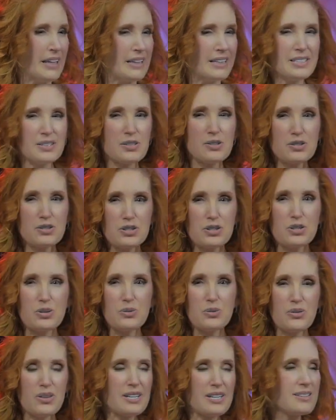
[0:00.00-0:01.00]
These are 2
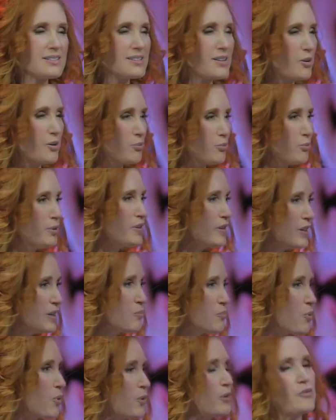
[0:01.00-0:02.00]
things that are really
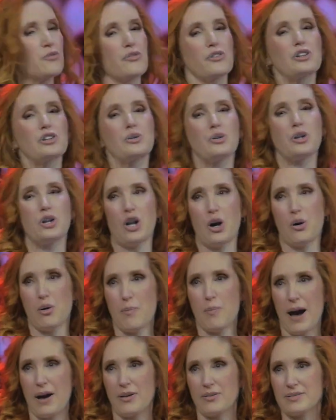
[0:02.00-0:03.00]
important for you to know
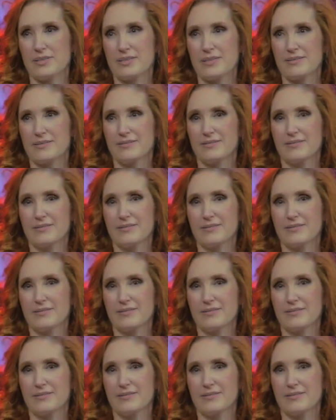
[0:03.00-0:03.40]
about.